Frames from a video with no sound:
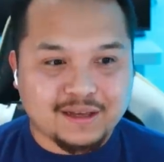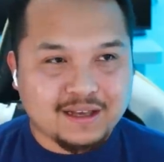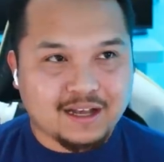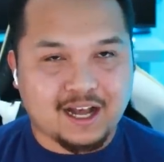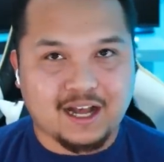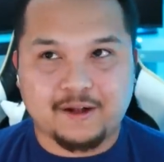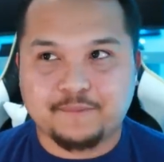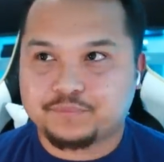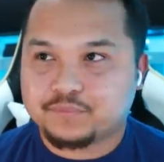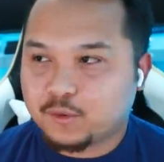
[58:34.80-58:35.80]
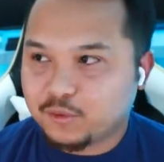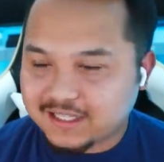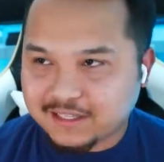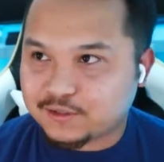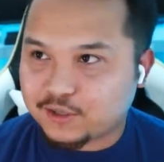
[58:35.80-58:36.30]
um, what's
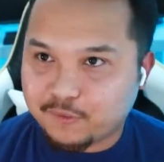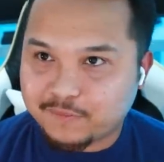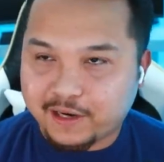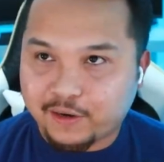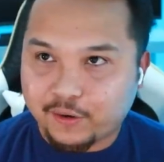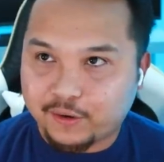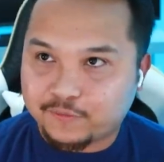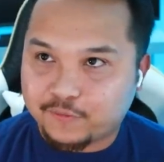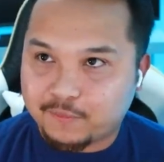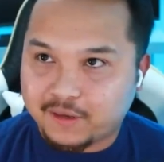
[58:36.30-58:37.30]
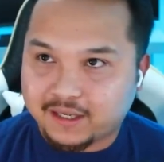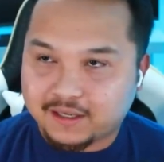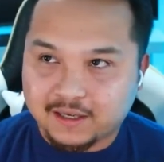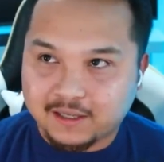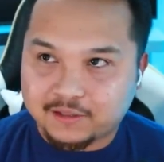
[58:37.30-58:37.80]
that term that I heard from, like,
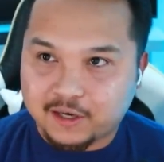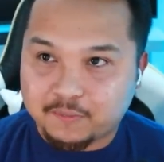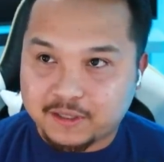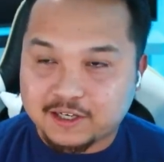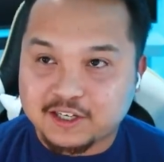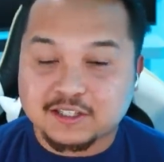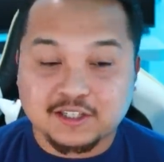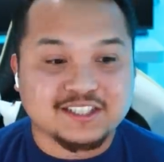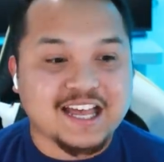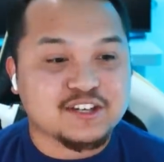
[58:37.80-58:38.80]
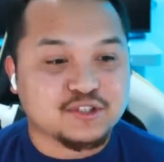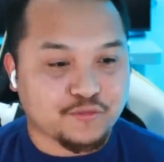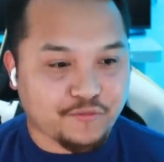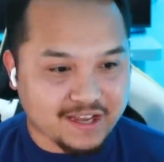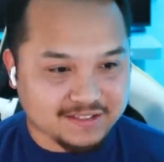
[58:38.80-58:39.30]
uh, therapy?
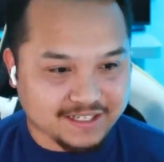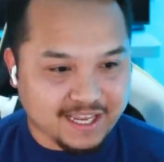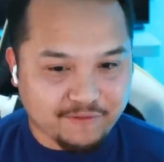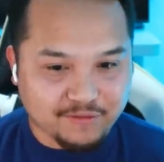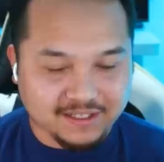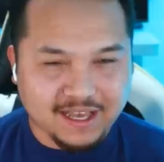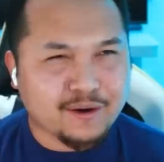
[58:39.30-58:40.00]
Catastrophizing everything. I don't